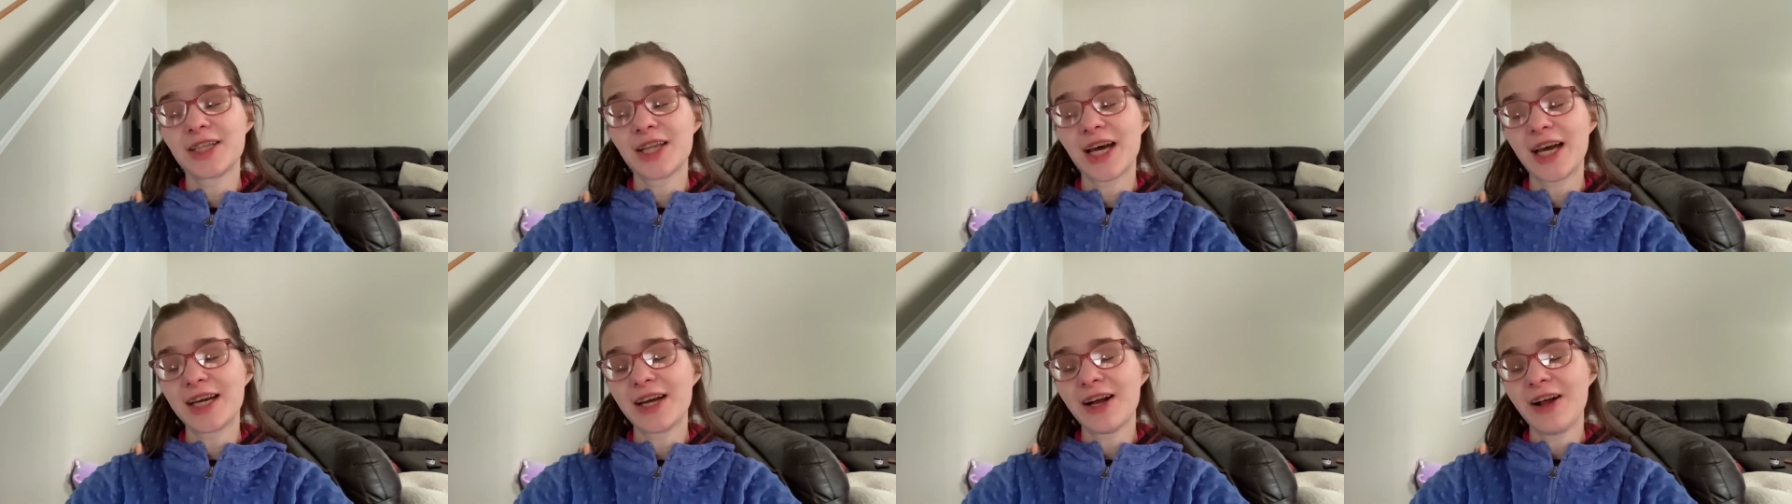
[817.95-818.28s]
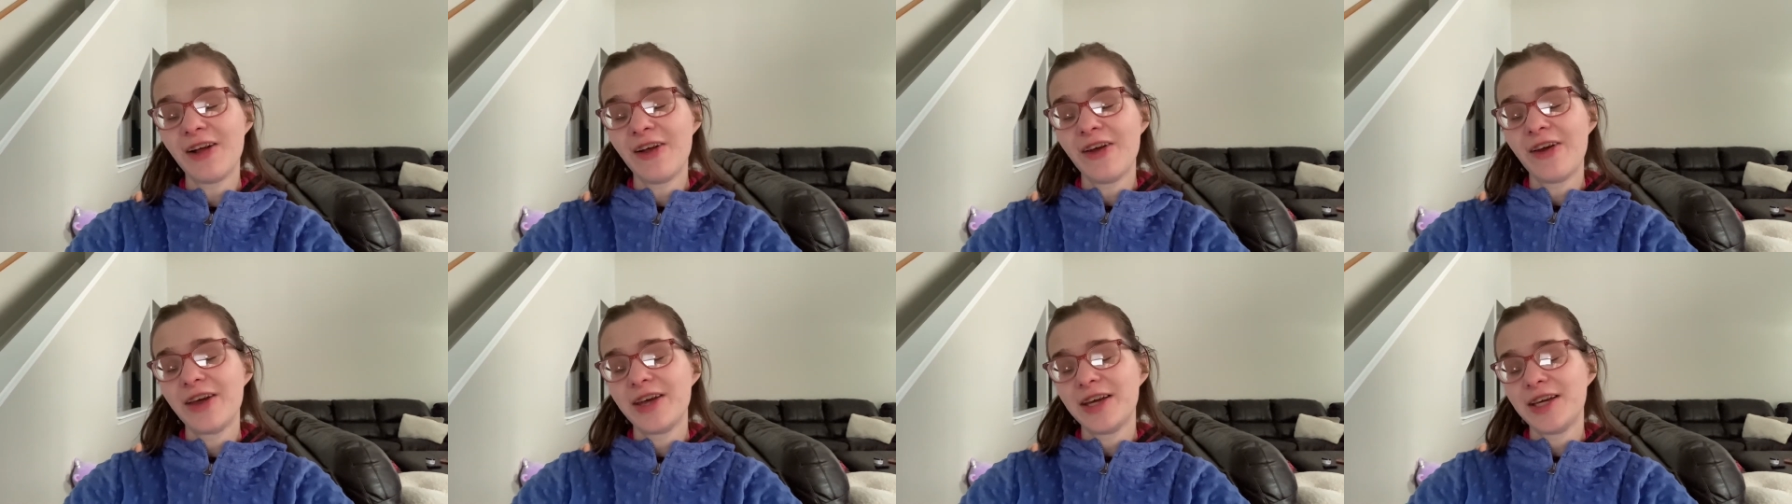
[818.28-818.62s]
Like,
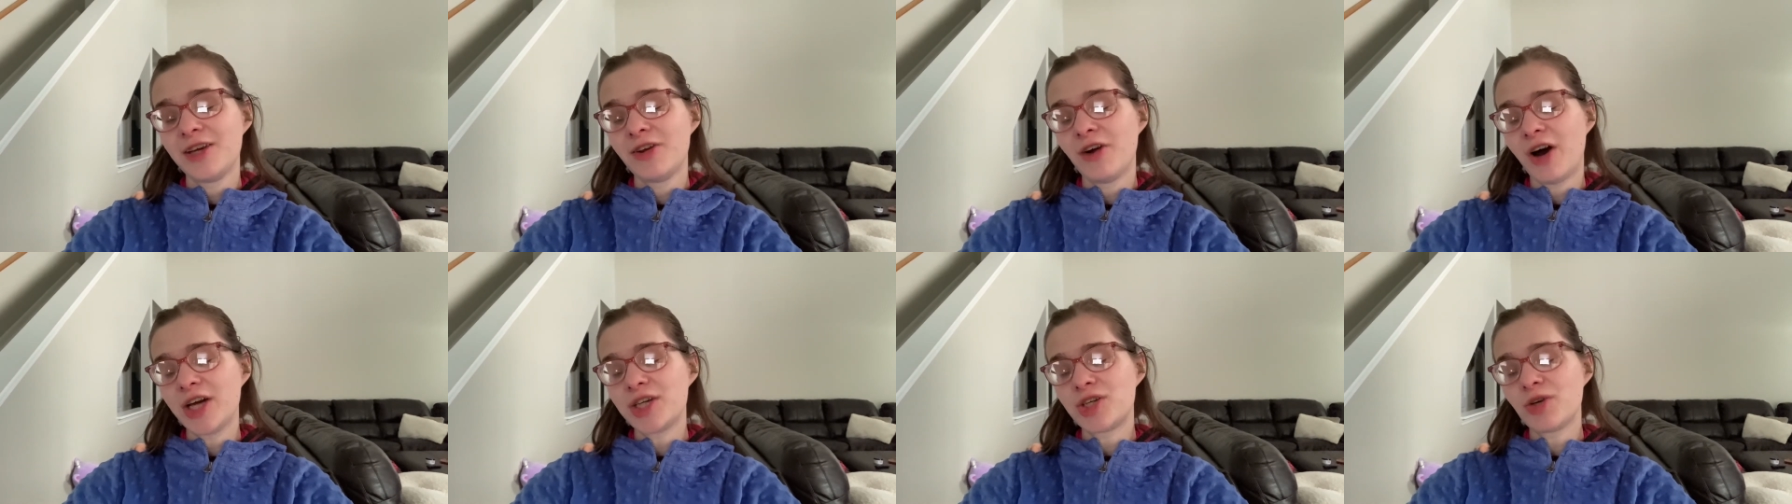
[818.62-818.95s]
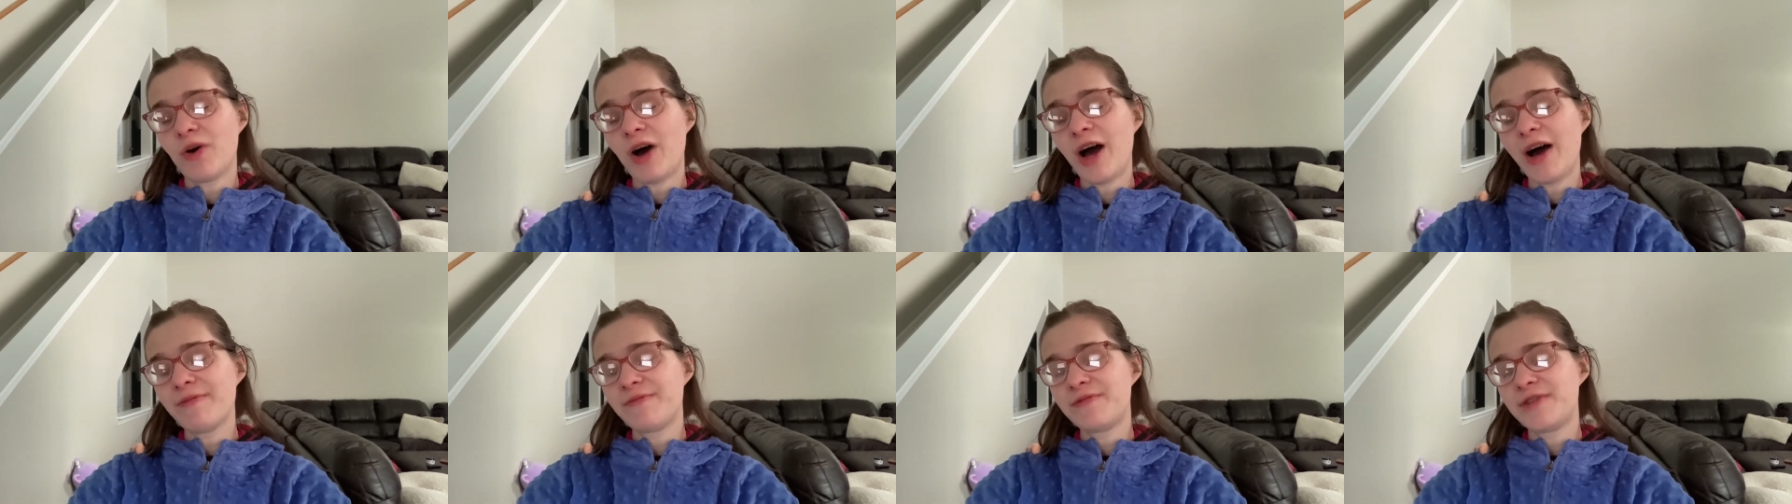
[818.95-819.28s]
you know, I
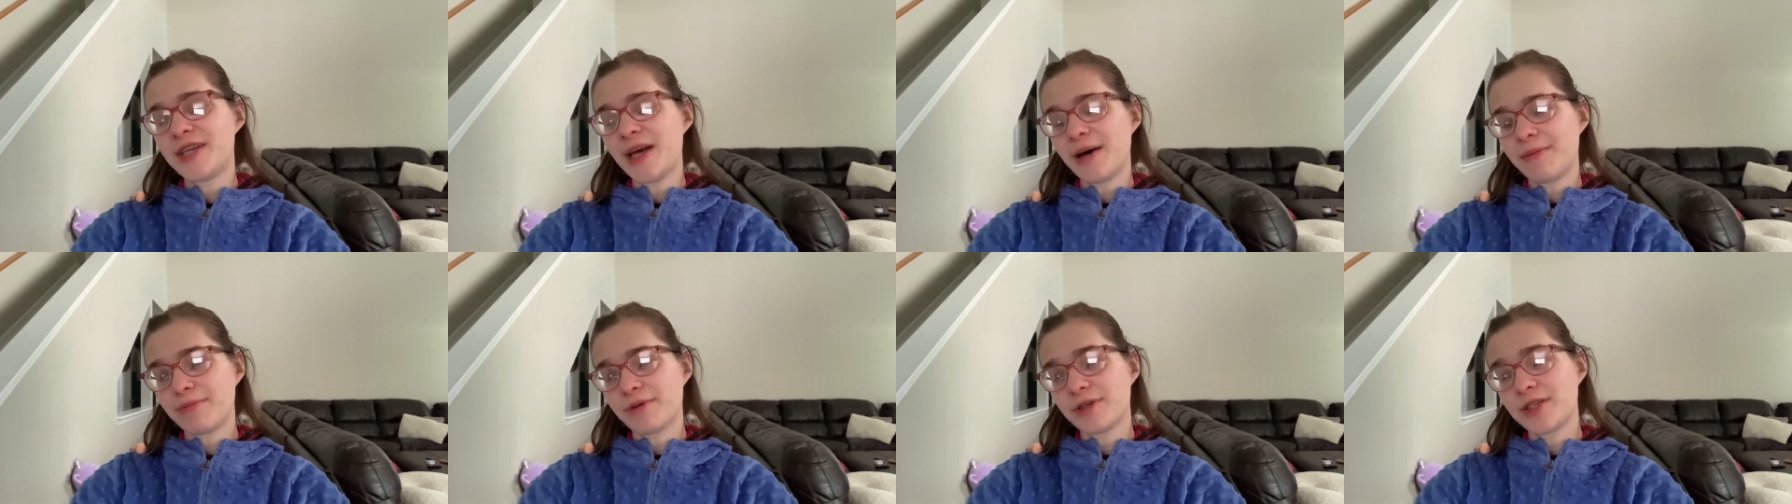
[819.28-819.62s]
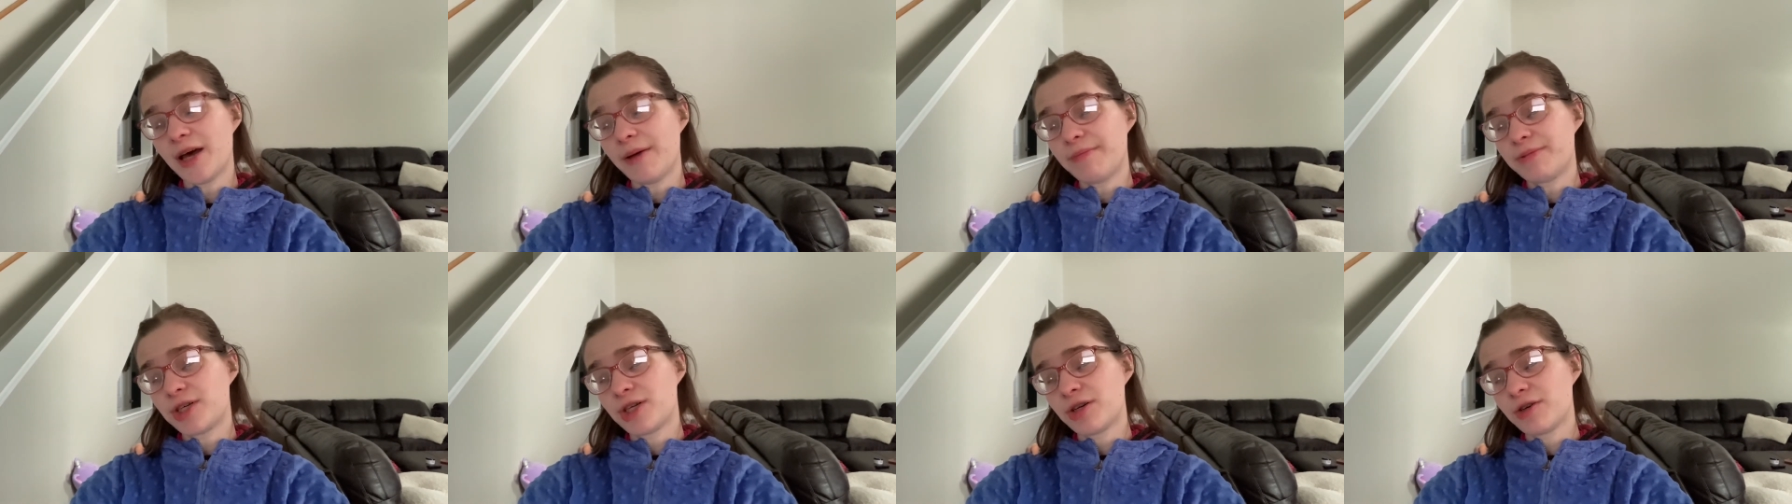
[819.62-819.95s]
don't have depth
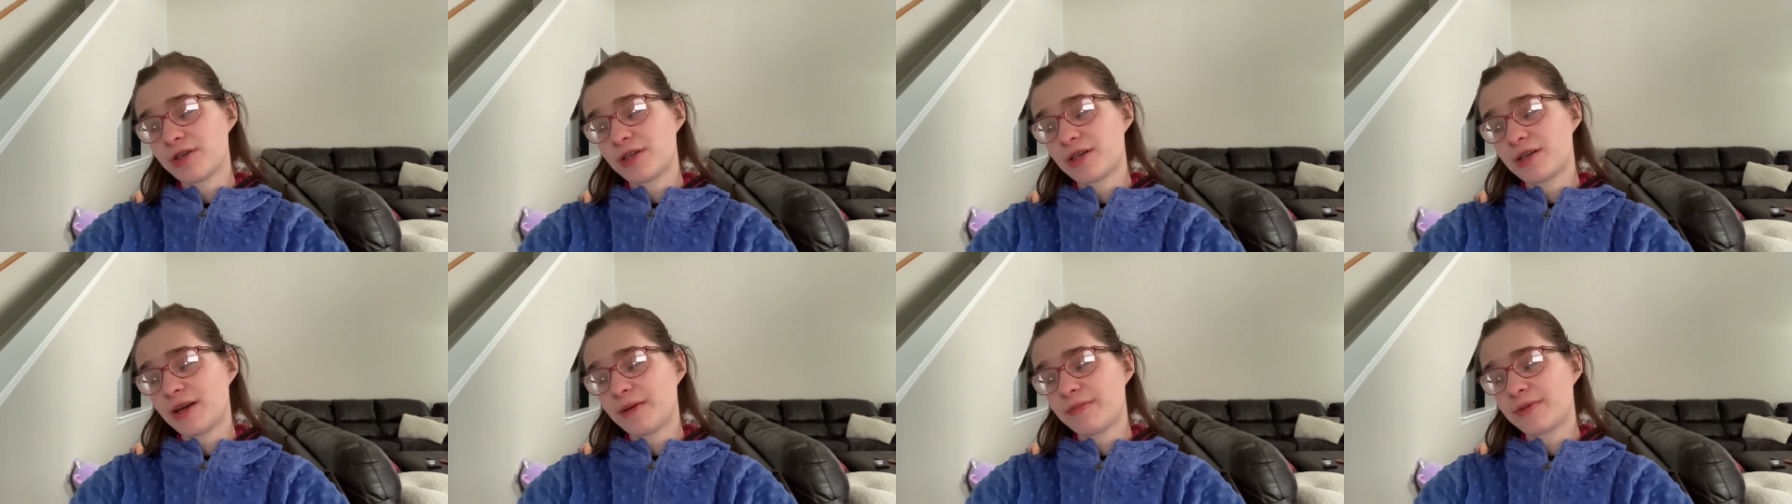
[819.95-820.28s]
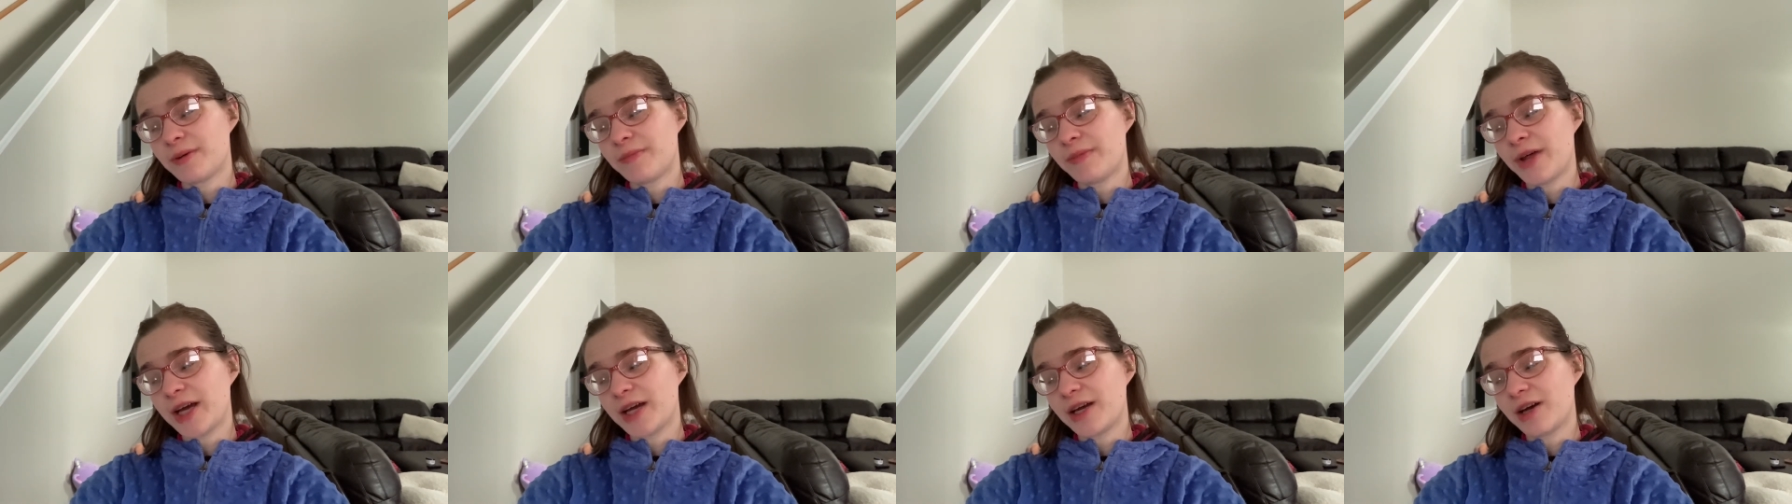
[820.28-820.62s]
perception, or sometimes
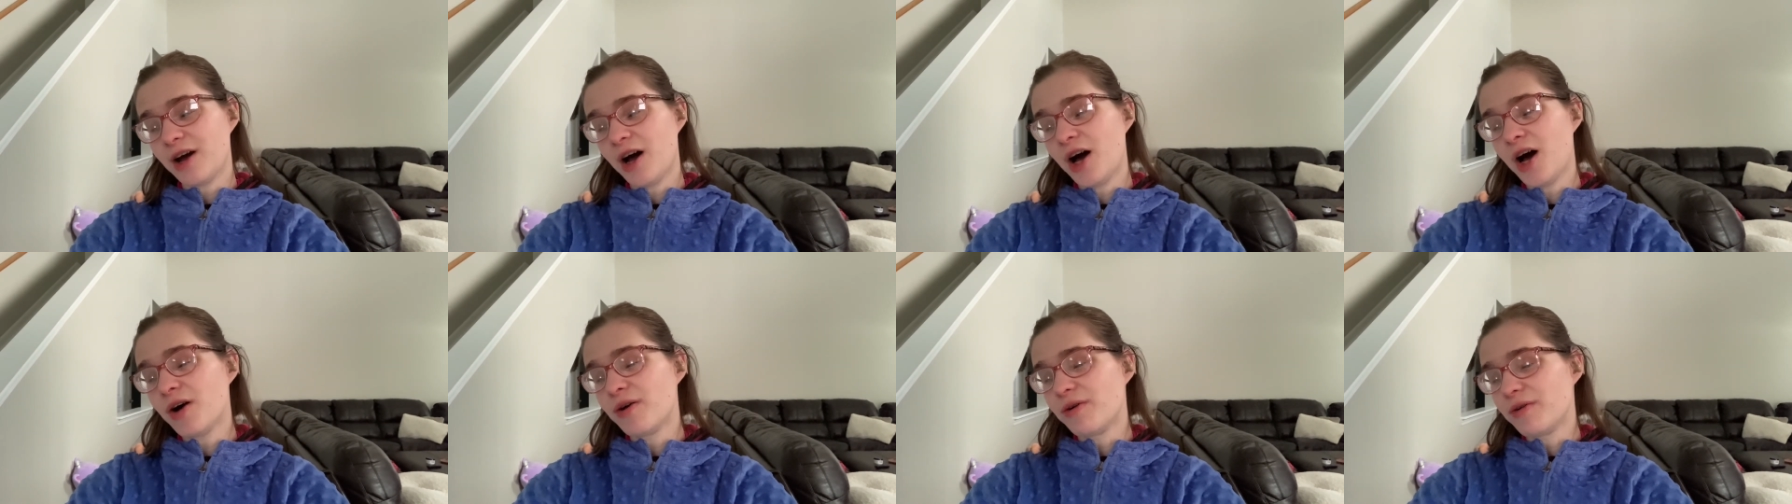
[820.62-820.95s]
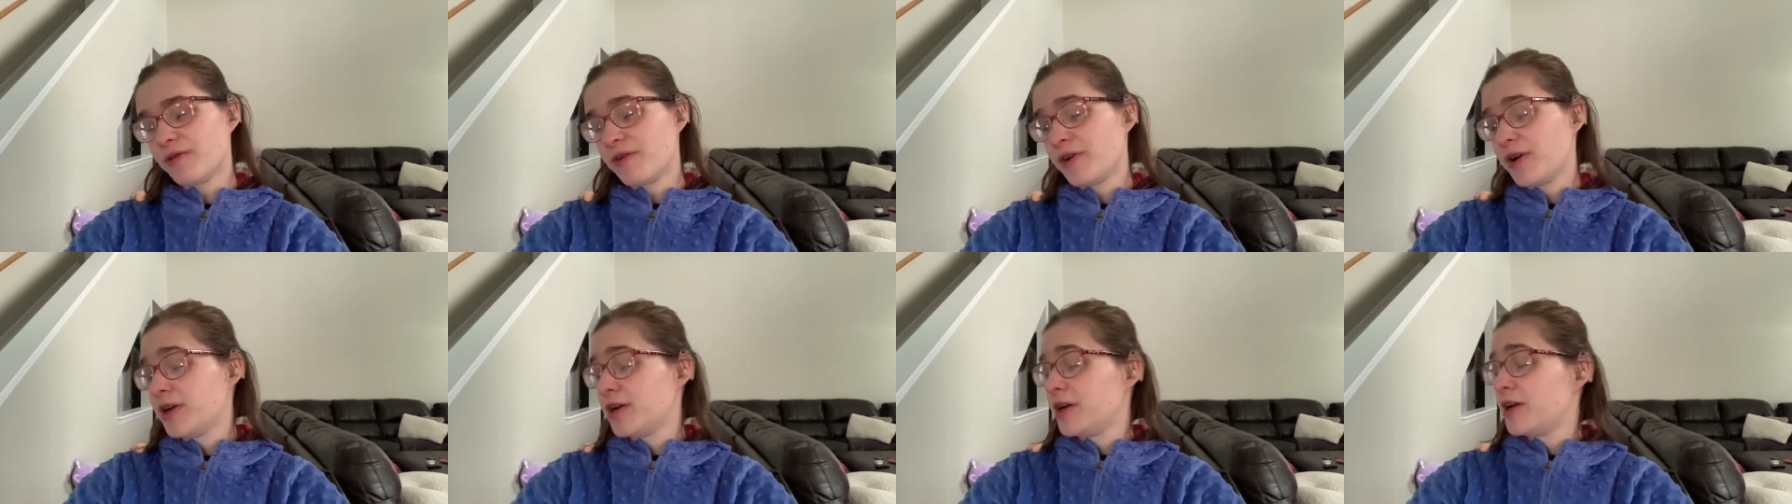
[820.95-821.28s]
I'm like,
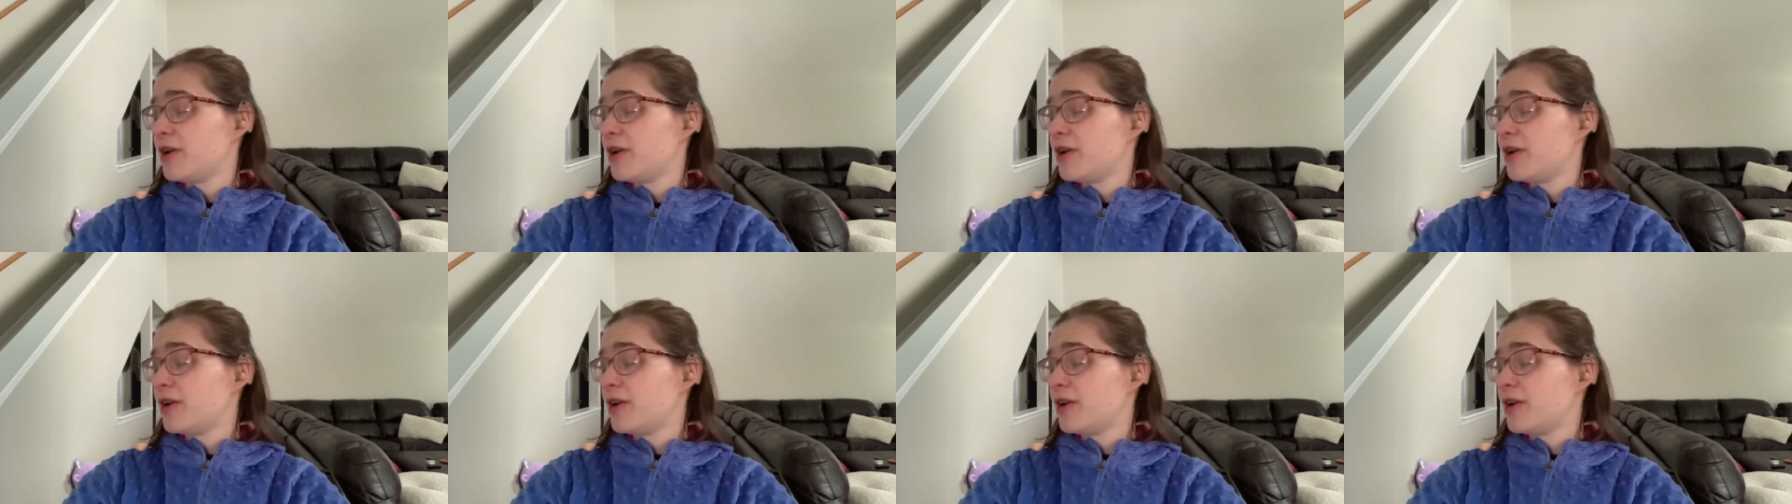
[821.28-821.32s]
oh,